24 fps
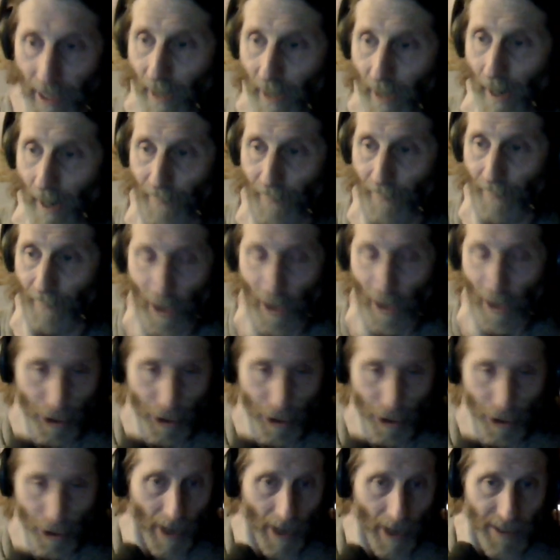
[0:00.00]
function
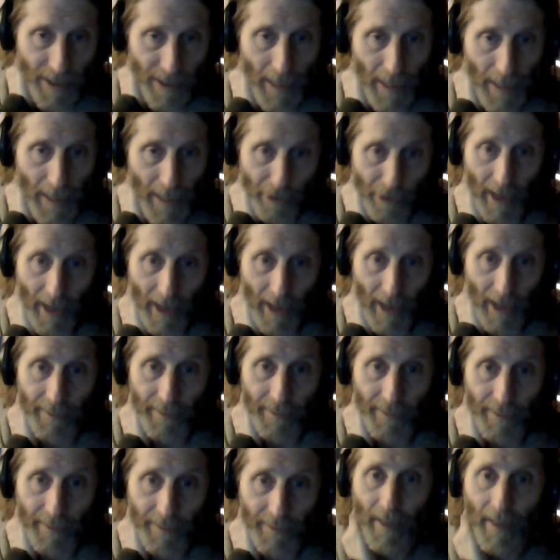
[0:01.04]
on a spacecraft.
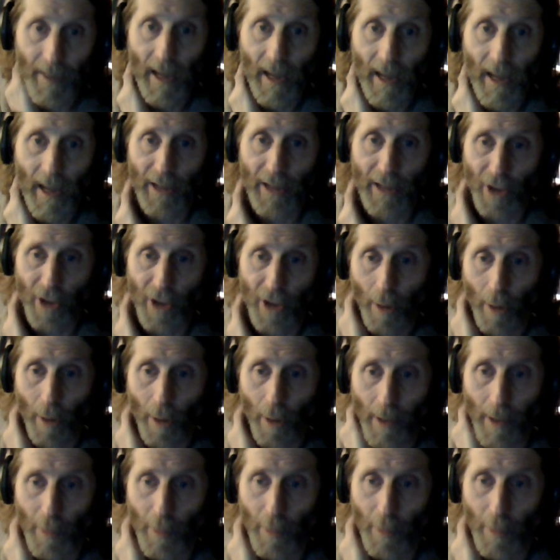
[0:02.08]
And so it
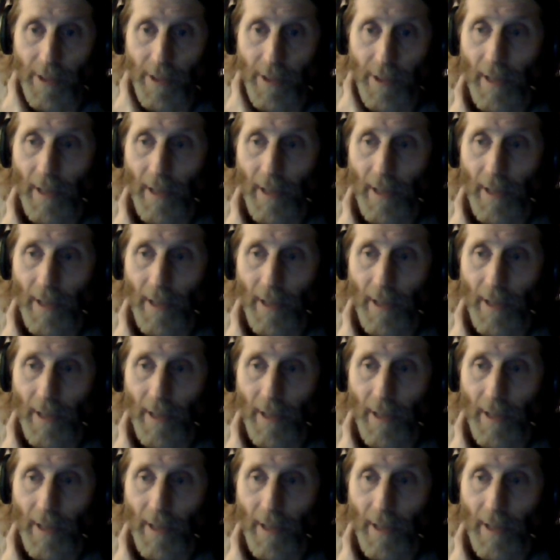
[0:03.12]
was